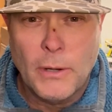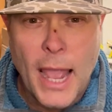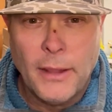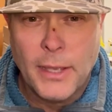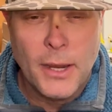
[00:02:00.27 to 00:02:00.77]

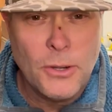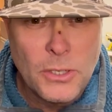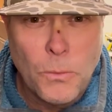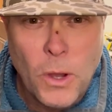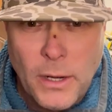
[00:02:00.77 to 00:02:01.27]
alligators
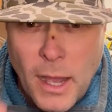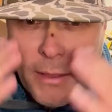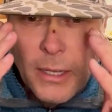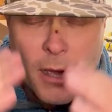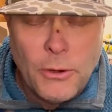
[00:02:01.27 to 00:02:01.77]
and whatnot. They
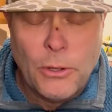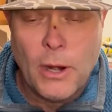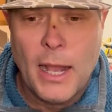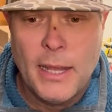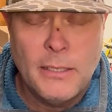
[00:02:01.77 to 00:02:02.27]
cover their
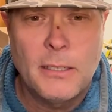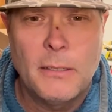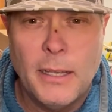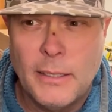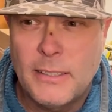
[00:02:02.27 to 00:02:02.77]
eyes.
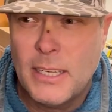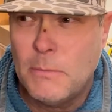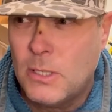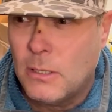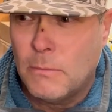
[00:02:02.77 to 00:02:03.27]
It
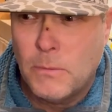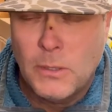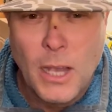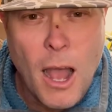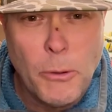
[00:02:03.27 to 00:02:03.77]
seems to
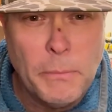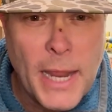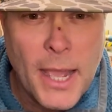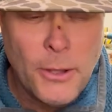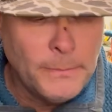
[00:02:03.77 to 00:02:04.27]
calm them
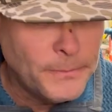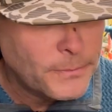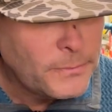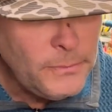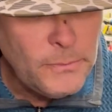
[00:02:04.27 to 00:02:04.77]
down.
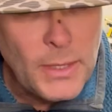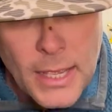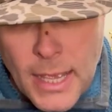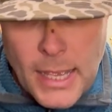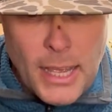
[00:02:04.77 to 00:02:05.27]

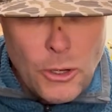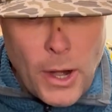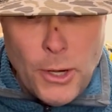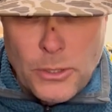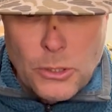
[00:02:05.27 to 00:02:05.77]

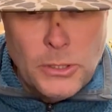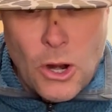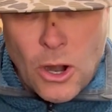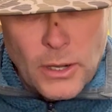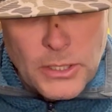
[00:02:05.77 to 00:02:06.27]
Cradles are
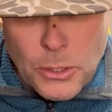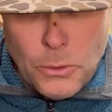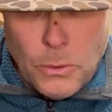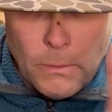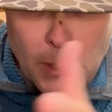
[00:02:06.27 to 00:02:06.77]
dark,
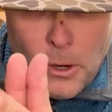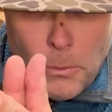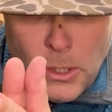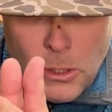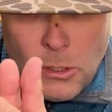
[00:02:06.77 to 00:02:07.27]
so
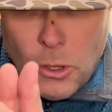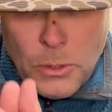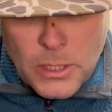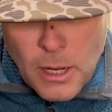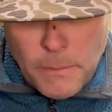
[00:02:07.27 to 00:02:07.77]
when you
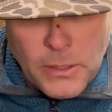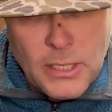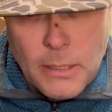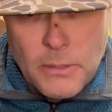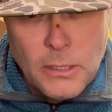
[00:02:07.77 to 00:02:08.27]
close it up, it
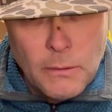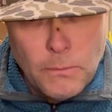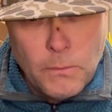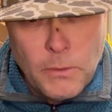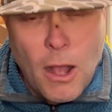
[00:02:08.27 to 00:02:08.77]
seems to
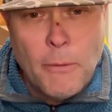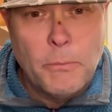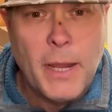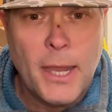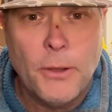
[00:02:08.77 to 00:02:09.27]
calm them
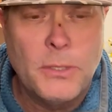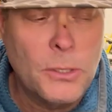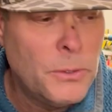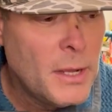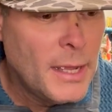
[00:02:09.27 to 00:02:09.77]
down.
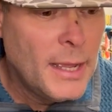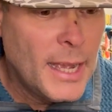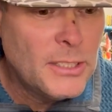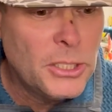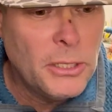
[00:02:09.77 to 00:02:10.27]
So
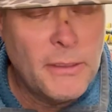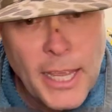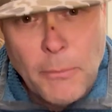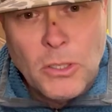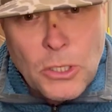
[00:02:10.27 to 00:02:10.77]
that's a good
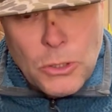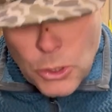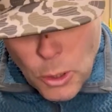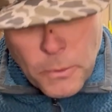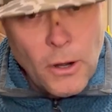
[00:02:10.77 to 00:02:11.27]
thing. But as soon as you
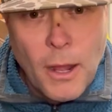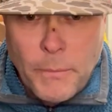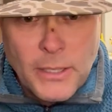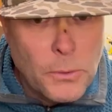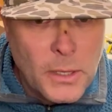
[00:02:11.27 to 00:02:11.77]
open it up,
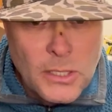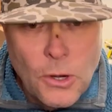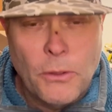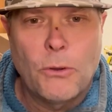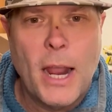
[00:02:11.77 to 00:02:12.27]
that's when they
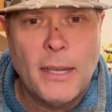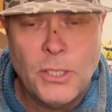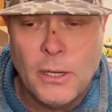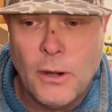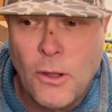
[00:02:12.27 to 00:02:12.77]
start
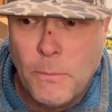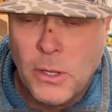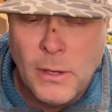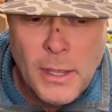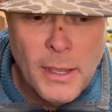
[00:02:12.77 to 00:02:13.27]
thrashing and all.
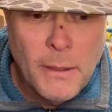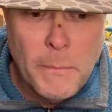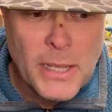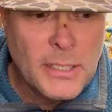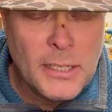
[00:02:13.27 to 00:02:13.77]
But
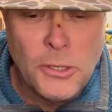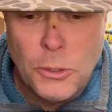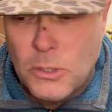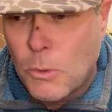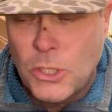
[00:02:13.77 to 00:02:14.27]
best thing to do
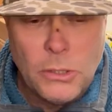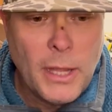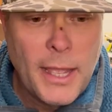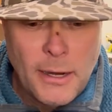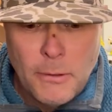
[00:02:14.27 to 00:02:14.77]
is once you
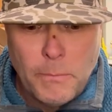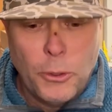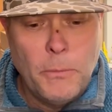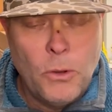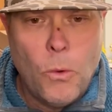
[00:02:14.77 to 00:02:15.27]
land them, put
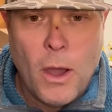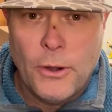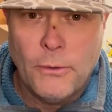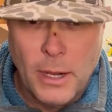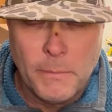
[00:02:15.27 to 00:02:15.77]
them in the
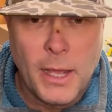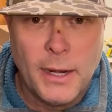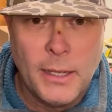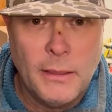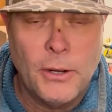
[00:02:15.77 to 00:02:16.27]
water, let them kind
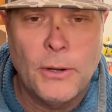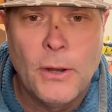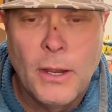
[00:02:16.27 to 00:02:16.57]
of get their